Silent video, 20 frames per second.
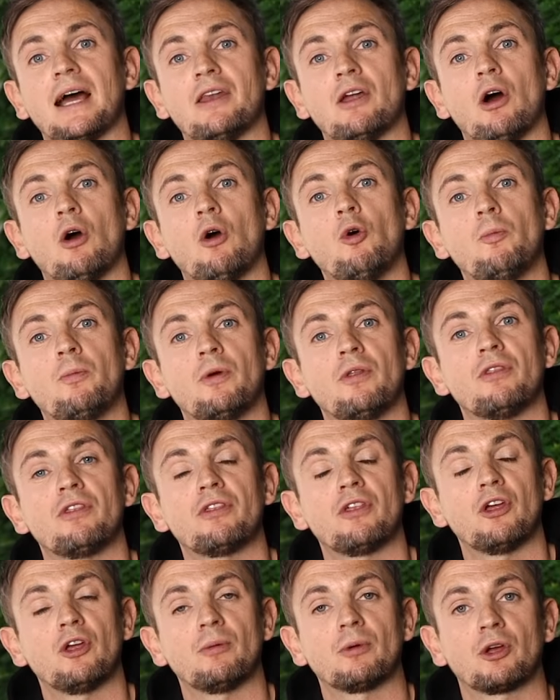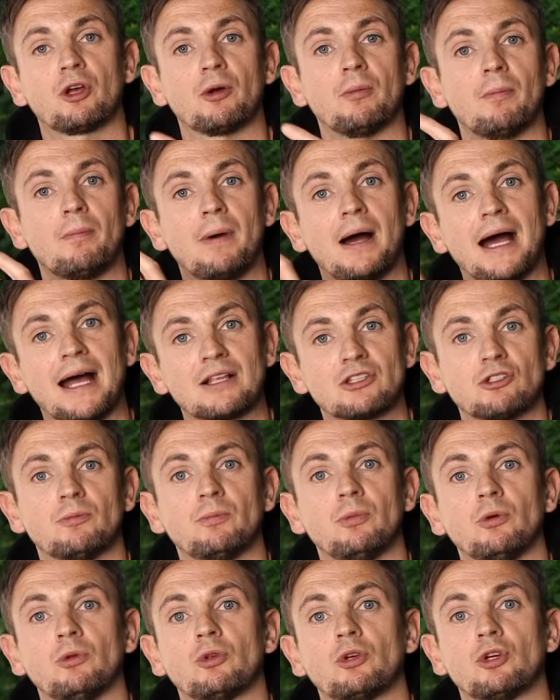And OpenTherm
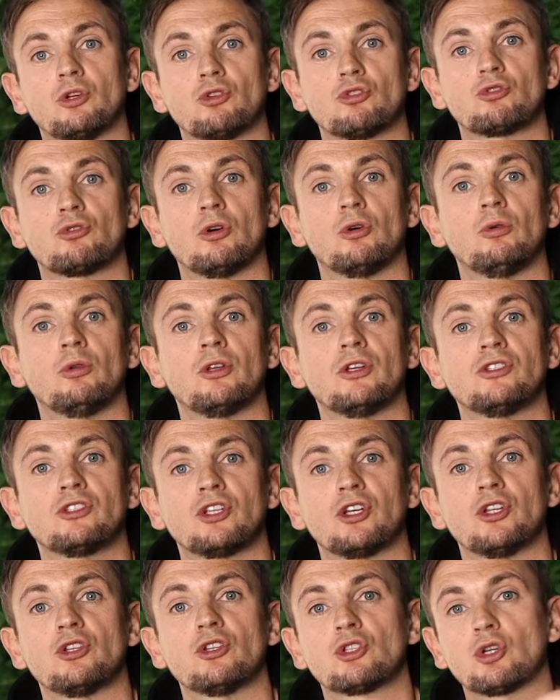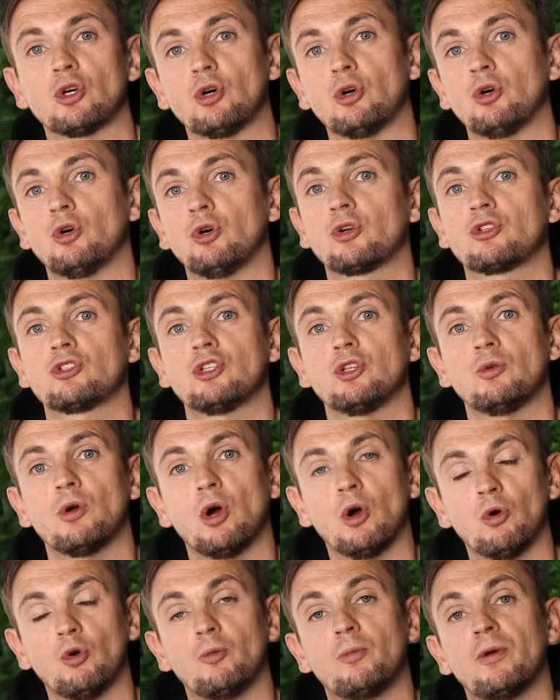compatible controllers can talk to
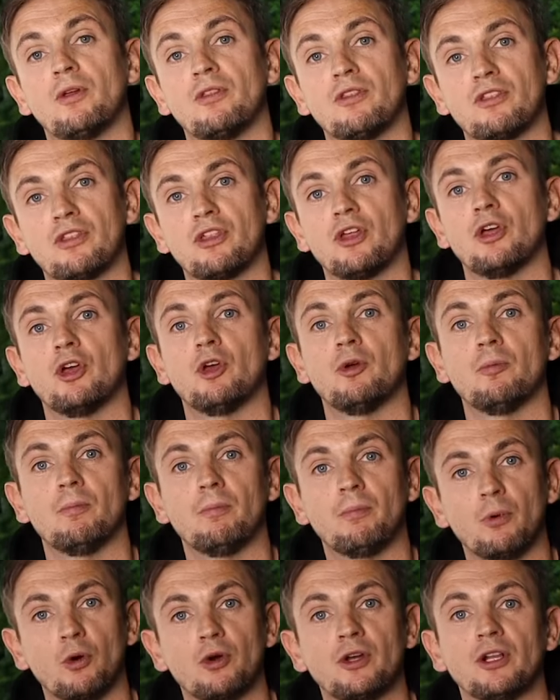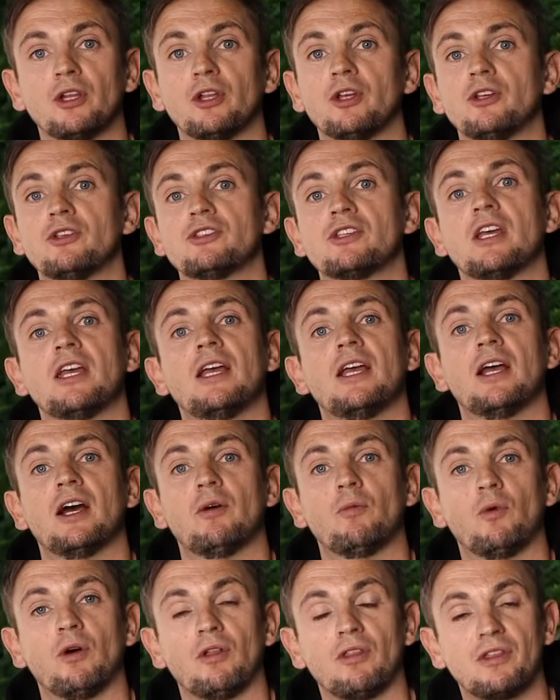OpenTherm boilers.
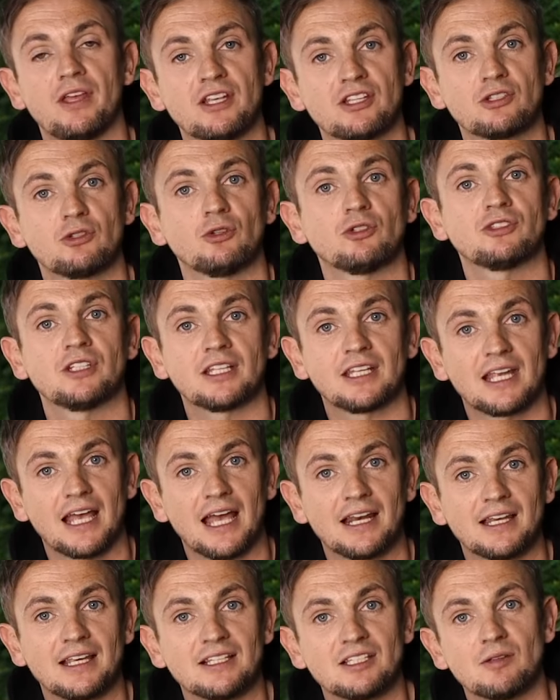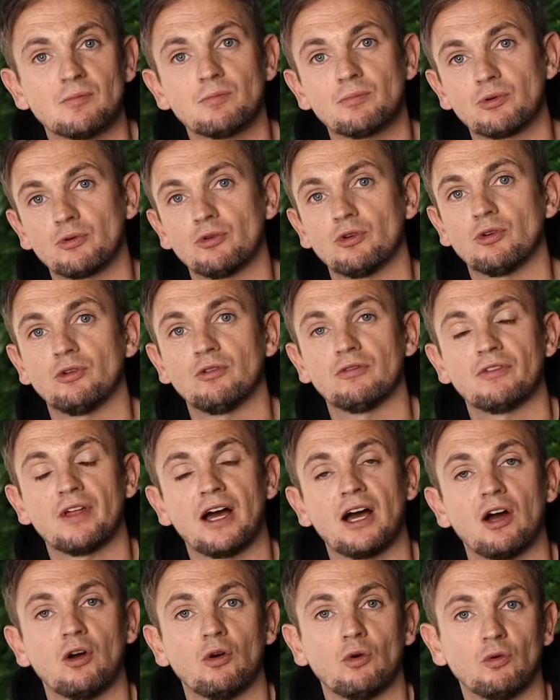And what this does again is improve
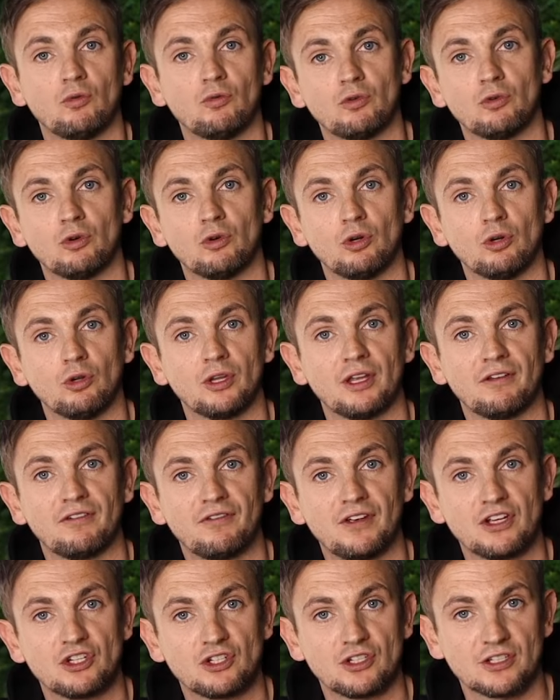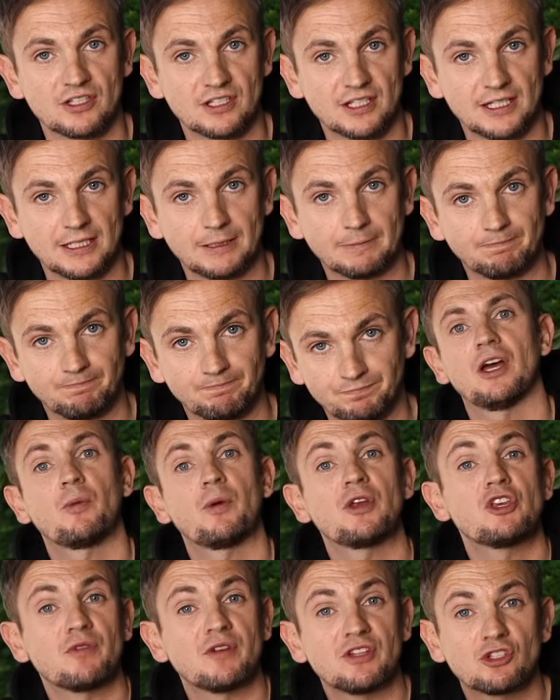that overall efficiency. Now,
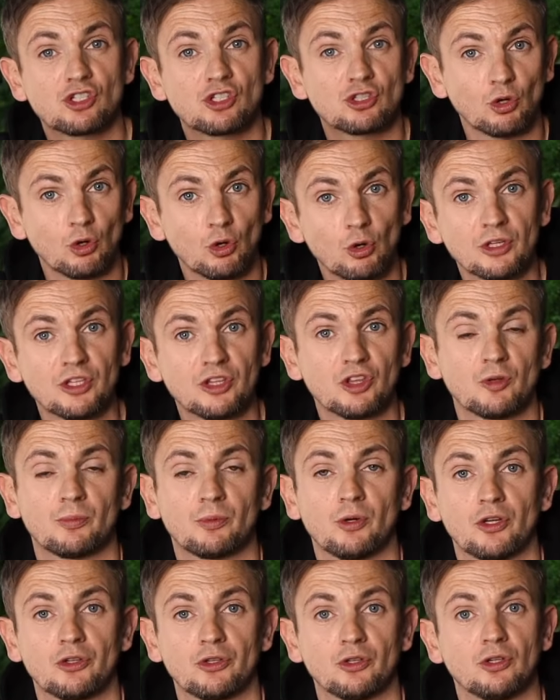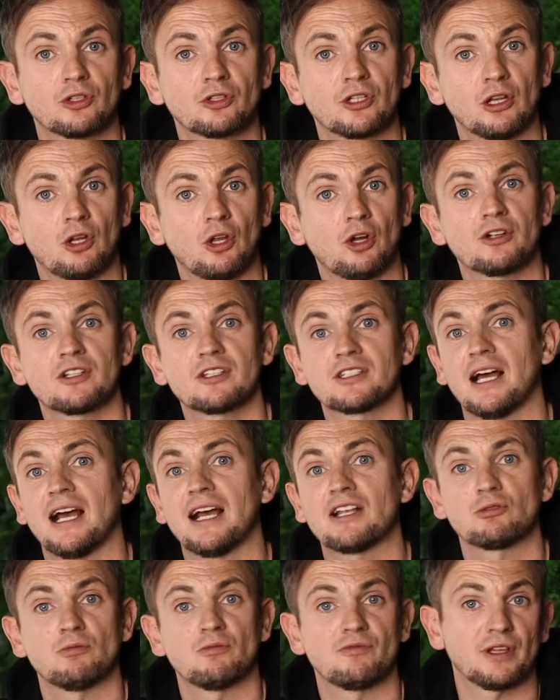when you're installing the product
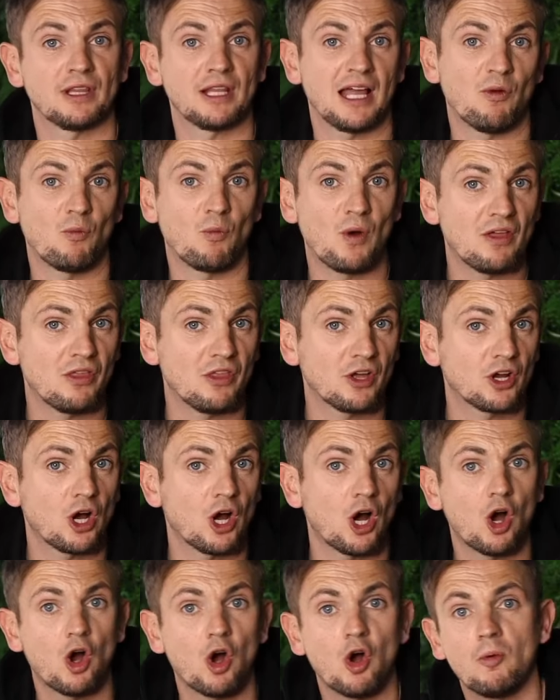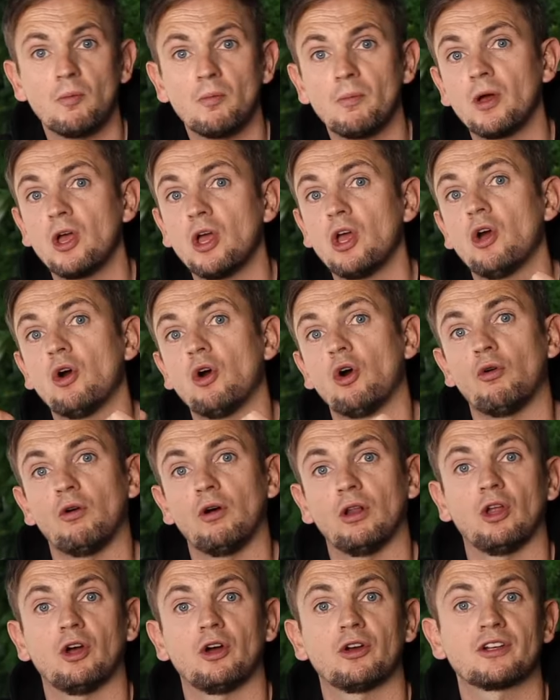alongside something like WeatherComp
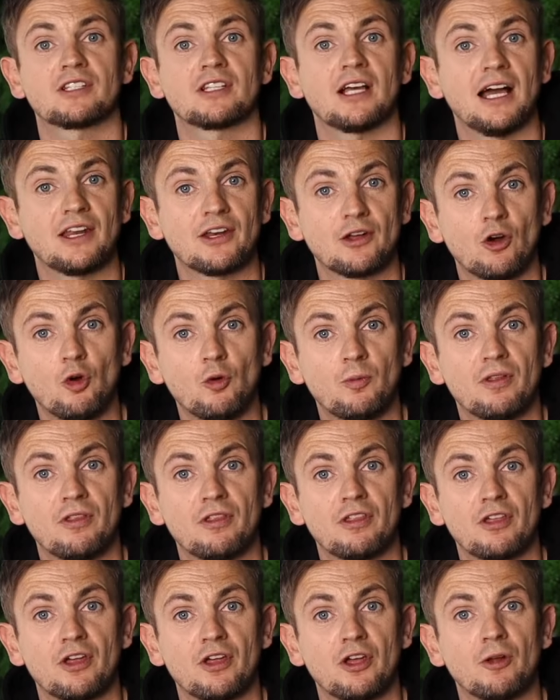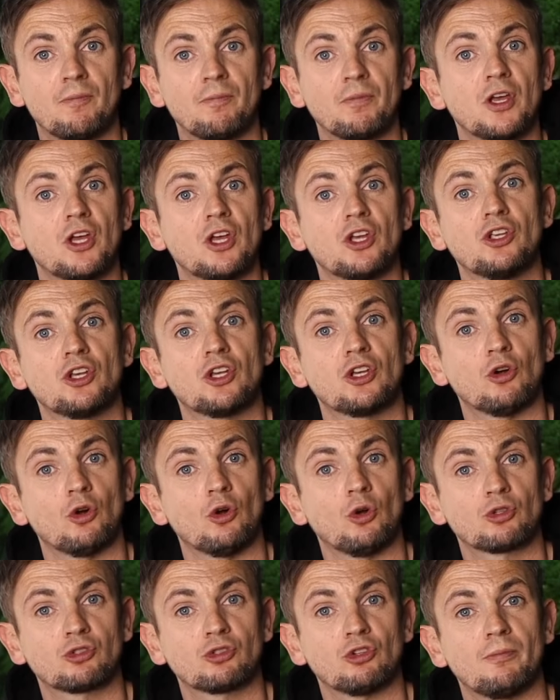or alongside OpenTherm, you can
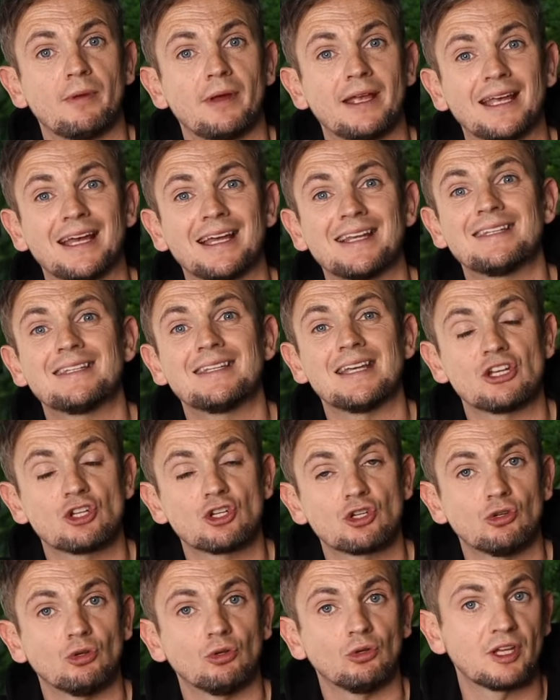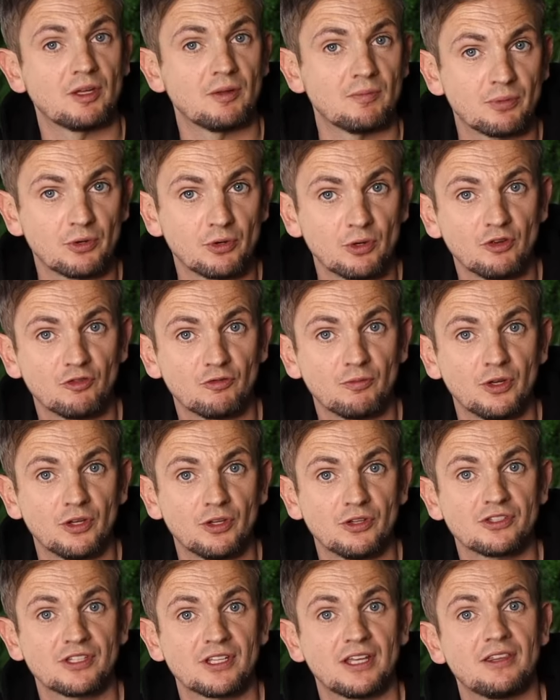also make additional
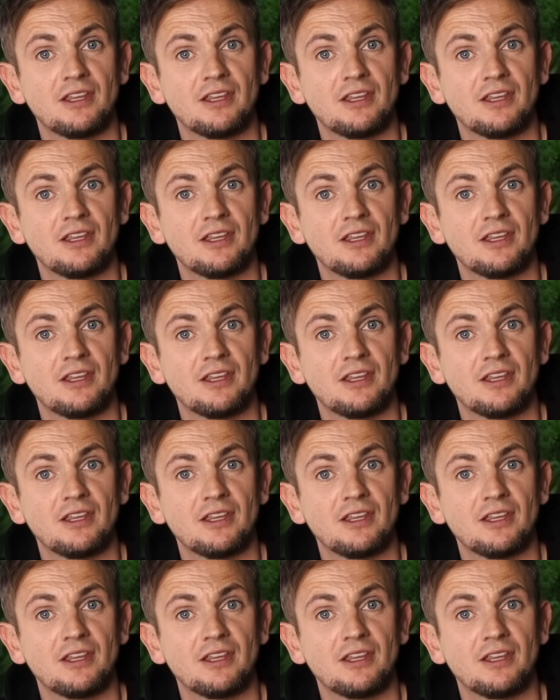improvements.